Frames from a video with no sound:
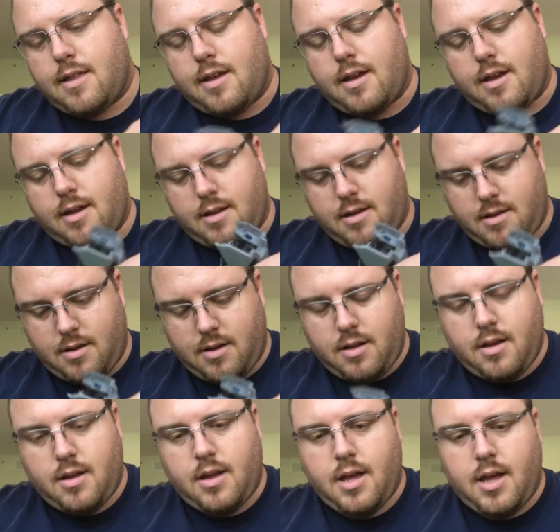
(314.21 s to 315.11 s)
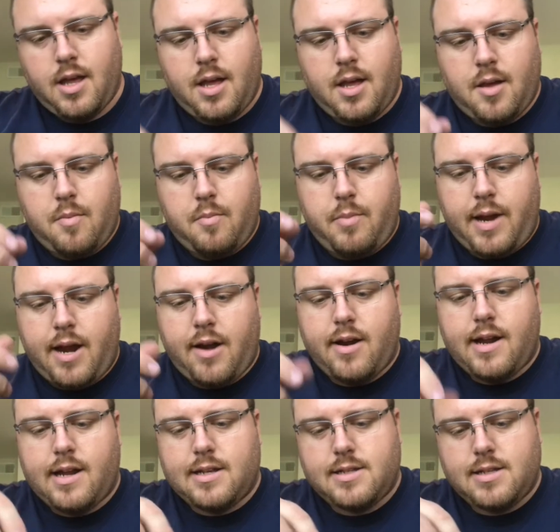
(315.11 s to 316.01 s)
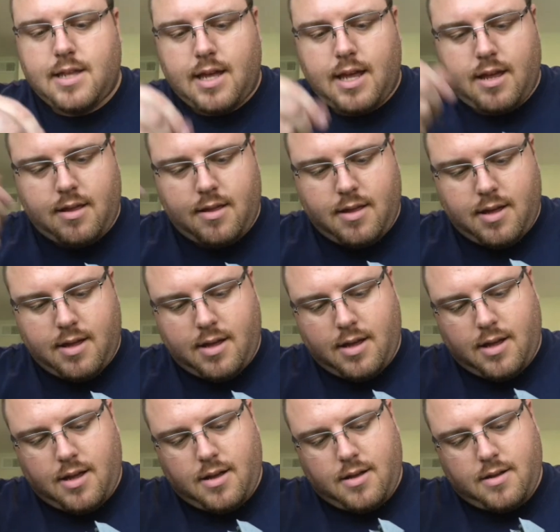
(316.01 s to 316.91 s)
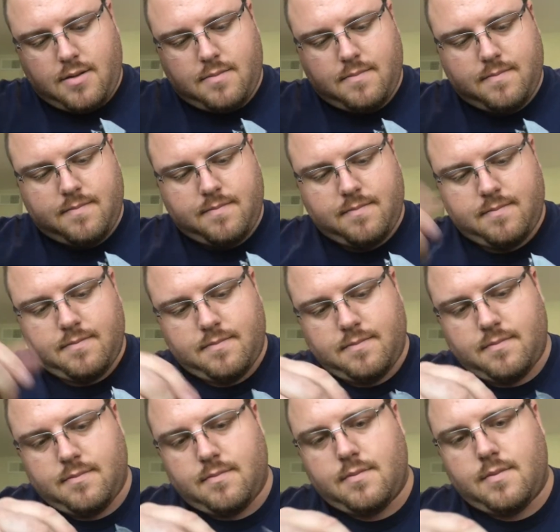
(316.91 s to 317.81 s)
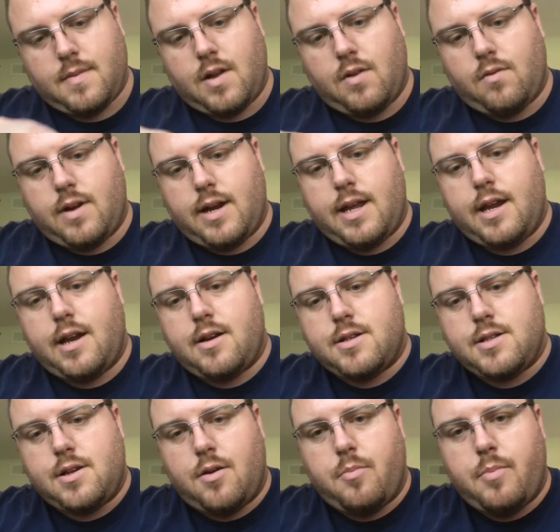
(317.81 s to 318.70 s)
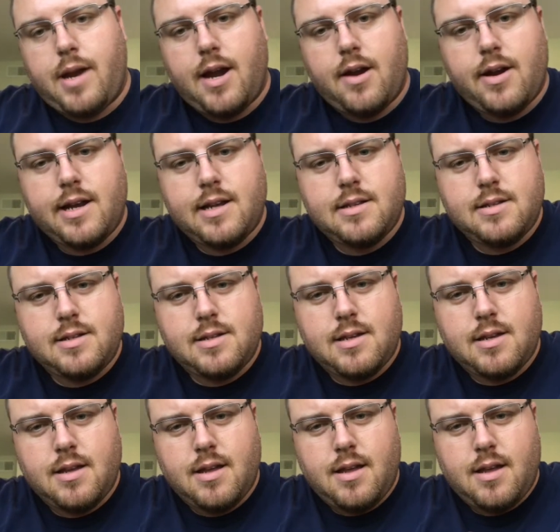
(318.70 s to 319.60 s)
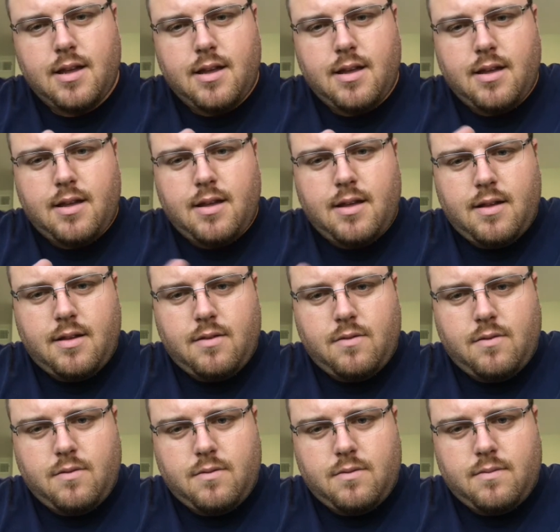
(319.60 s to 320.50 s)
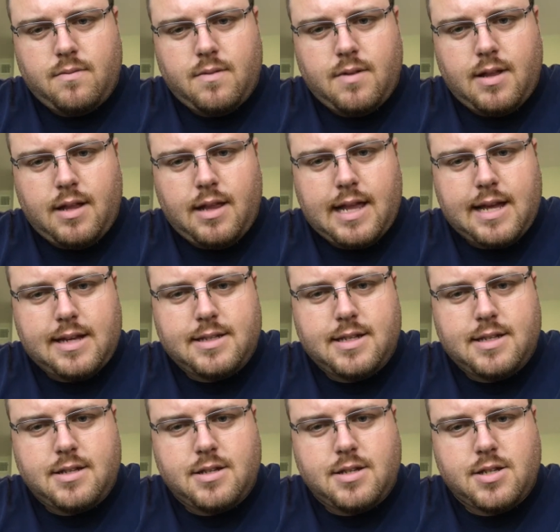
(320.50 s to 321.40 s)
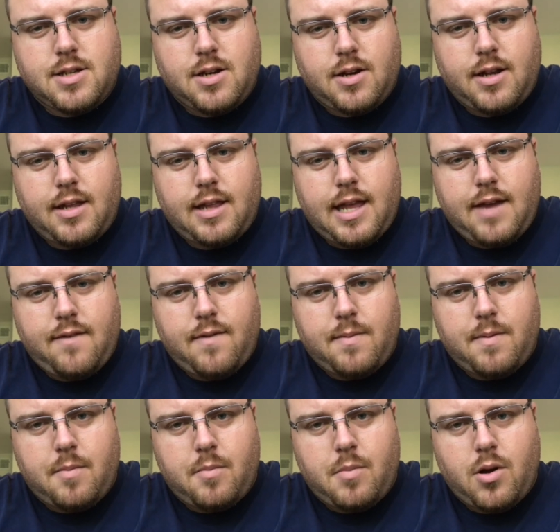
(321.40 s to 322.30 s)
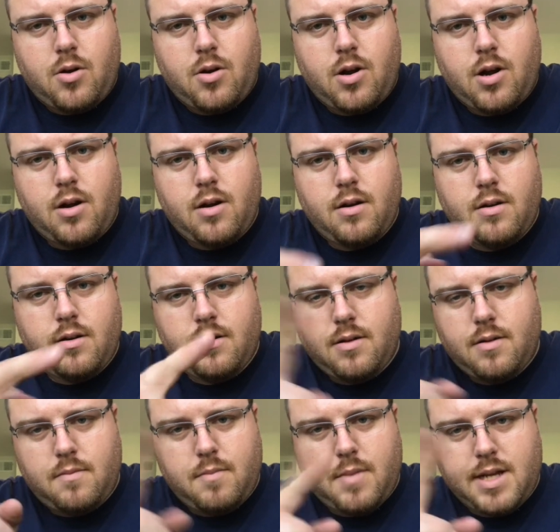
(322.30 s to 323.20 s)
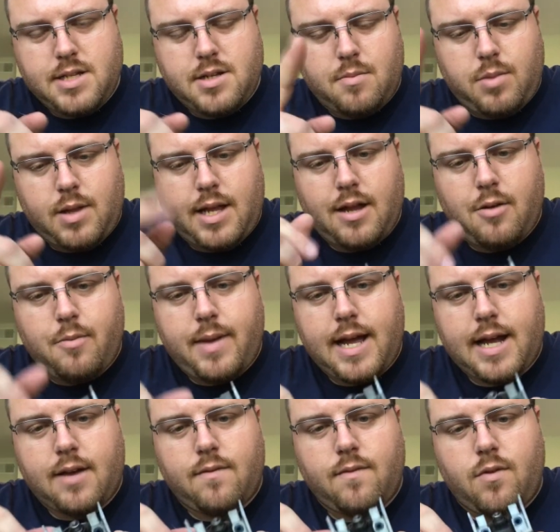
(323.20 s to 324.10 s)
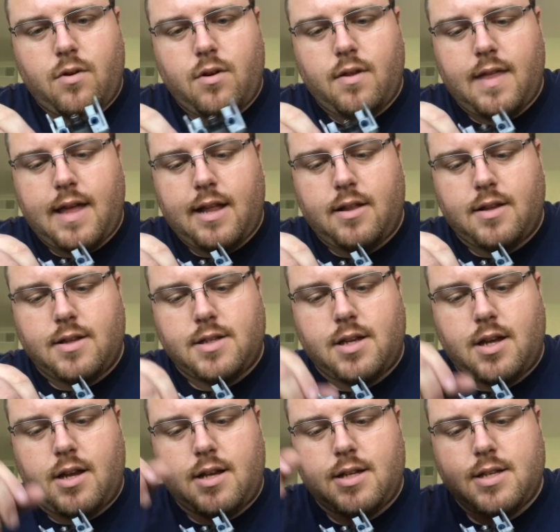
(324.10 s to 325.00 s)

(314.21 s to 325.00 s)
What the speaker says: The bearings, right here is your bearings. That allows this to circulate from the motor. Makes your blade go back and forth. That looks good.